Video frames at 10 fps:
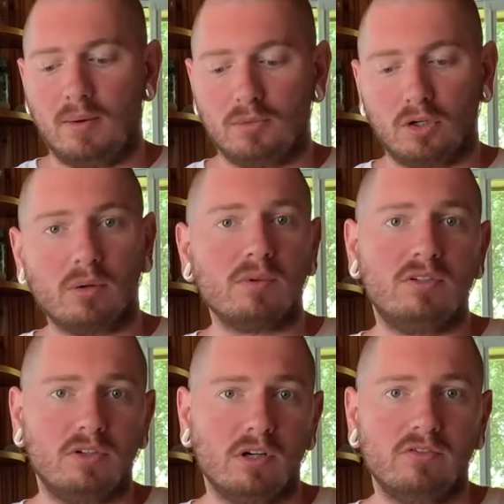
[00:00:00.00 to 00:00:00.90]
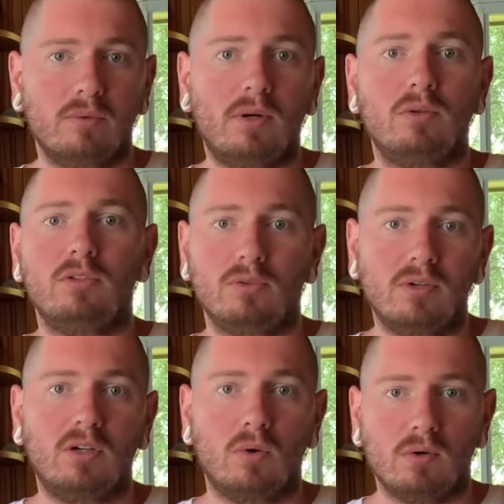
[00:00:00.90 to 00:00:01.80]
You're going to reserve about
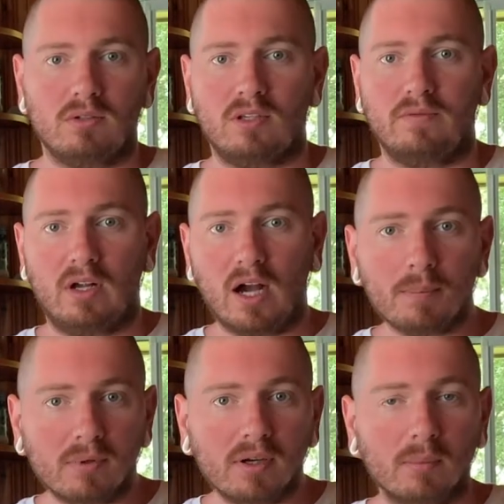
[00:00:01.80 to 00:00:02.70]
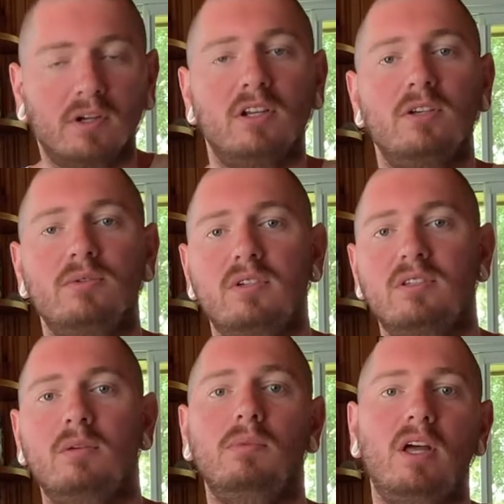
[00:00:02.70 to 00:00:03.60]
3/4 of a cup. We're going to use
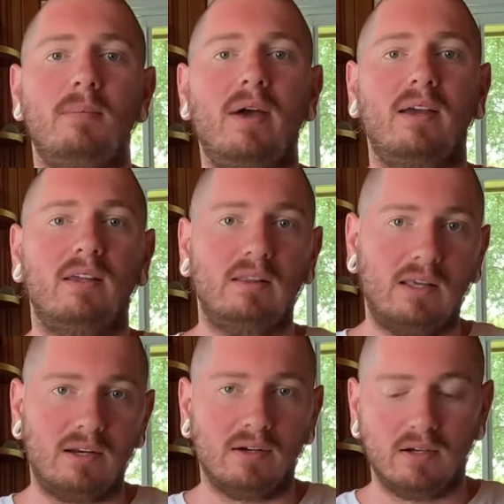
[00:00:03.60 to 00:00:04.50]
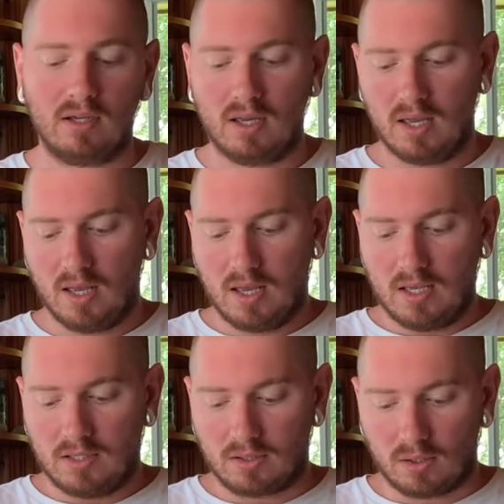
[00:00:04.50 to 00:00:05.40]
this to blend back in later.
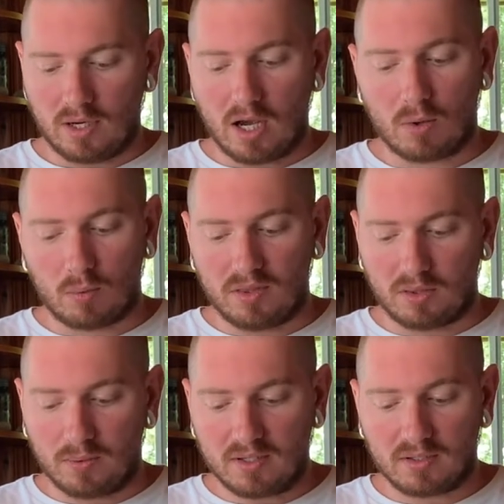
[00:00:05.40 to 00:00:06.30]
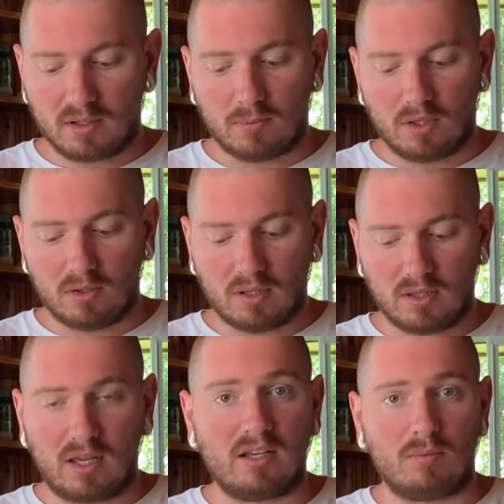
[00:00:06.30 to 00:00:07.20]
So now with the rest of the milk
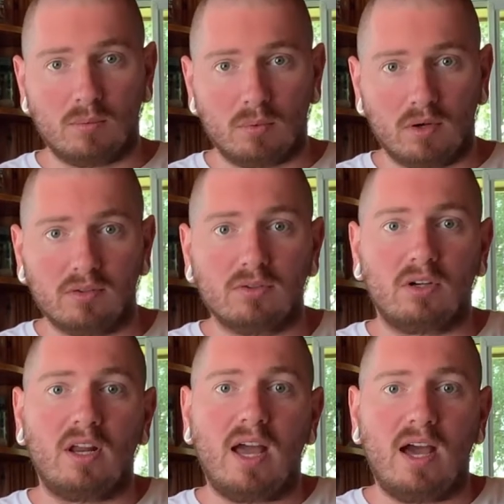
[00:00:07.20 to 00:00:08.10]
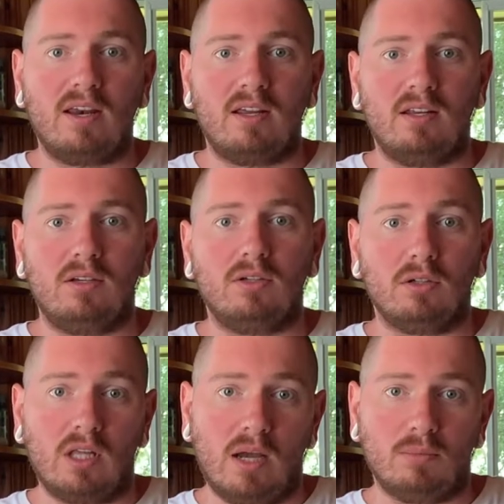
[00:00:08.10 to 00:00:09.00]
that has been boiled, you're going to add in
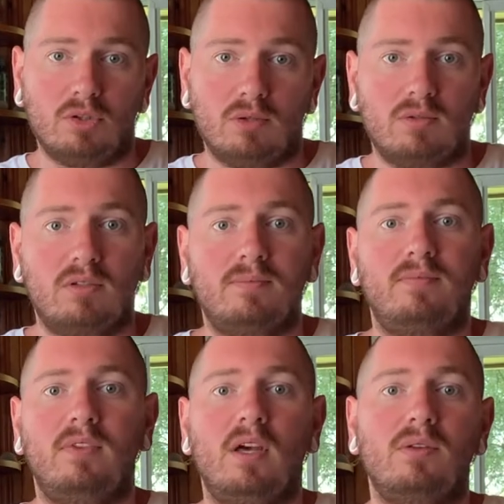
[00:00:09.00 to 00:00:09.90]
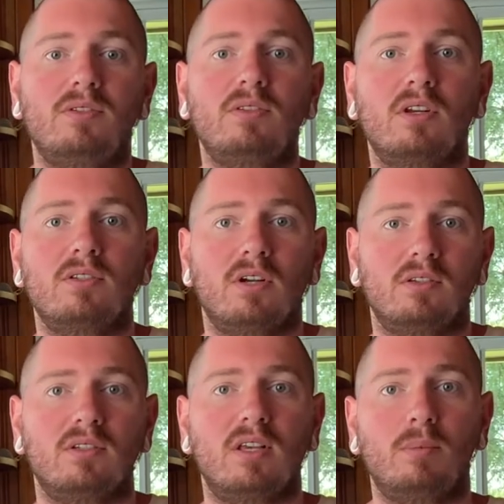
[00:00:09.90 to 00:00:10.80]
your lime juice. Now this is going to
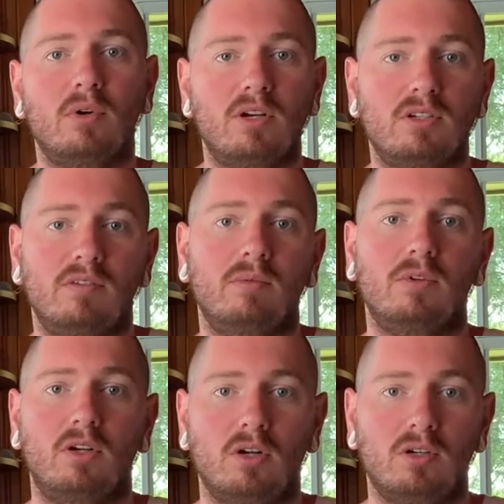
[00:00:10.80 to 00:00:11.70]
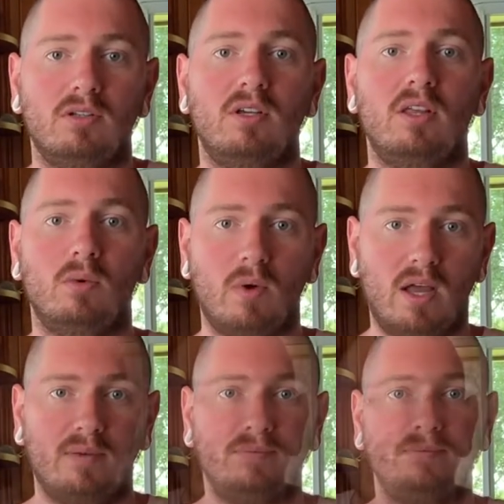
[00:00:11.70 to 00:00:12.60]
start the separation from the curds in the whey.
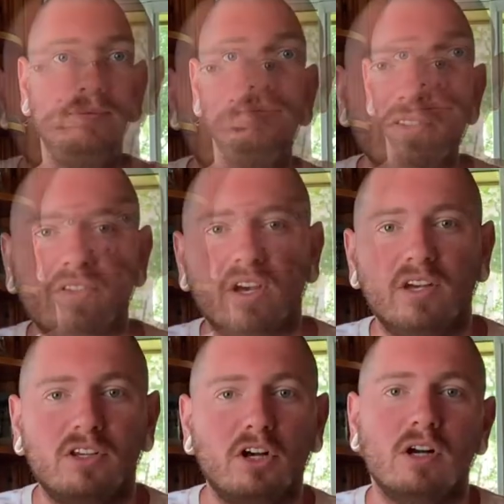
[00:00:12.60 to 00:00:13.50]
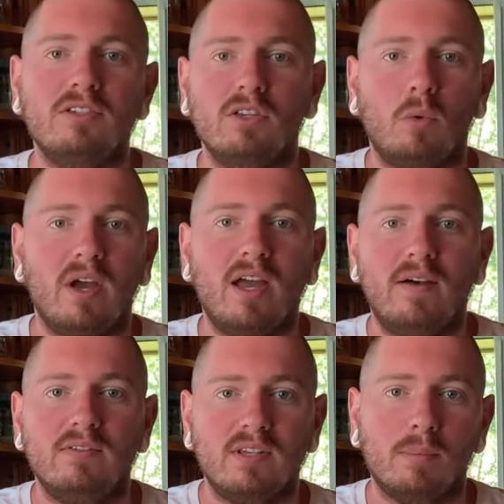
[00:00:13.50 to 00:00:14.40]
Once the curds in the whey
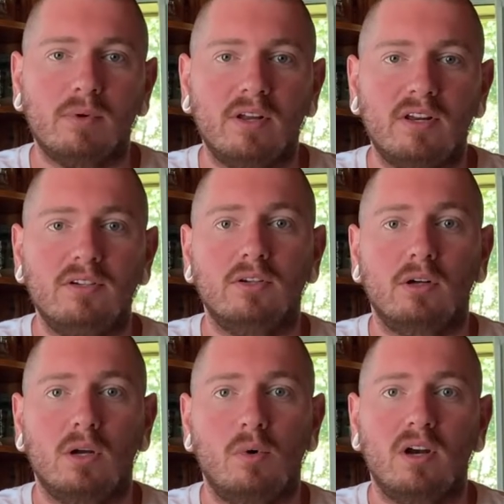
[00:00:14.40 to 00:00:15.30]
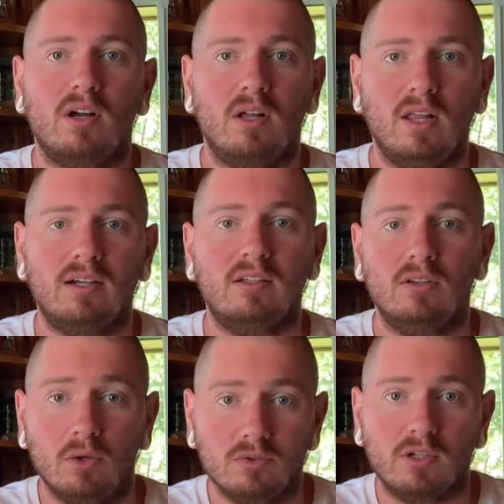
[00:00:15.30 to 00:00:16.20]
have separated, you're going to want to collect
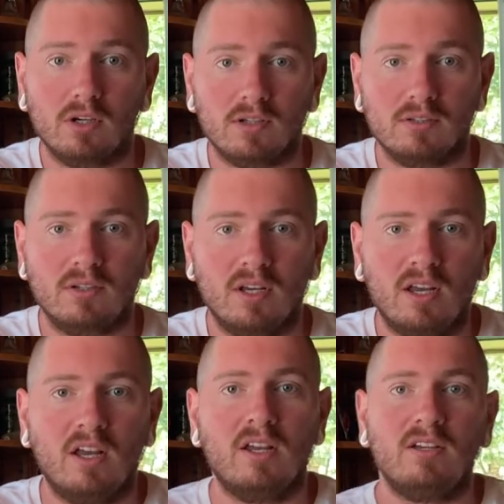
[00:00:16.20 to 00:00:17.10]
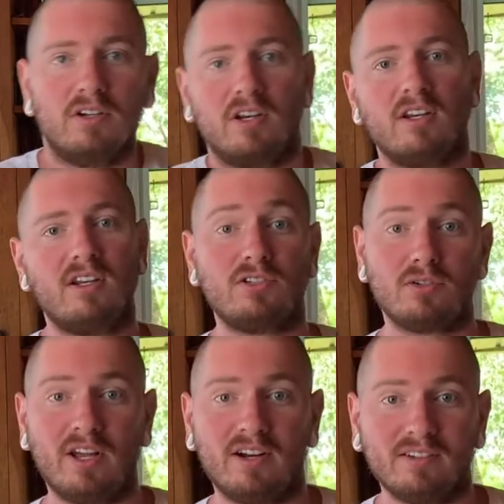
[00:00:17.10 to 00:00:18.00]
those curds. You're going to need a
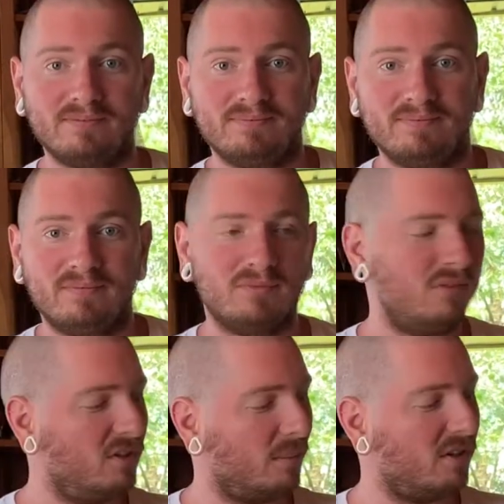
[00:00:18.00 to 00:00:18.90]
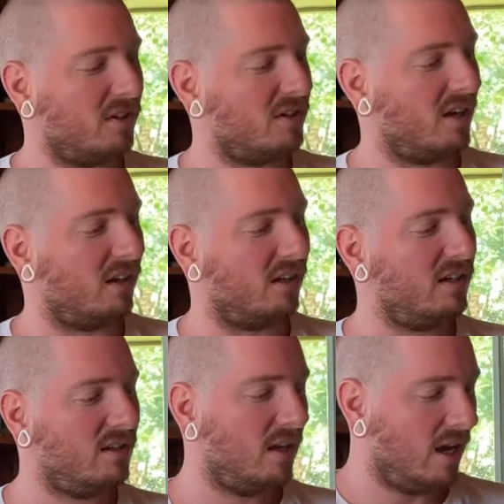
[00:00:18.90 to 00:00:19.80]
strainer, something just like
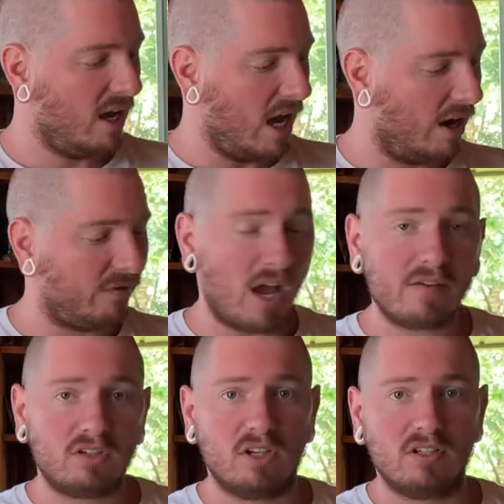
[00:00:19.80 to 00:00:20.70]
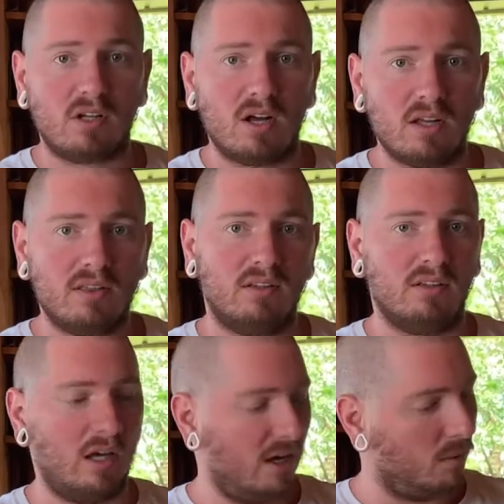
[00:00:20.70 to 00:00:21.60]
this. And if you have cheesecloth,
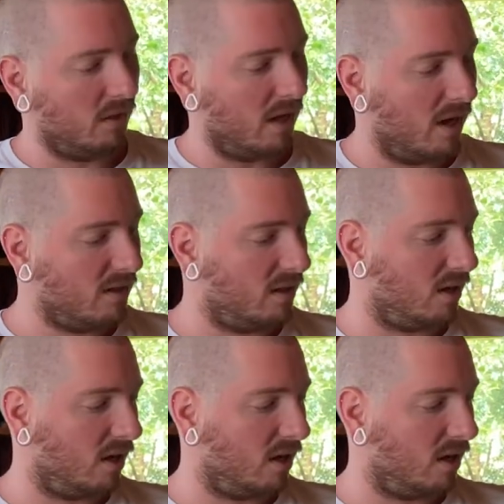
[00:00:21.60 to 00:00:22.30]
line it with that.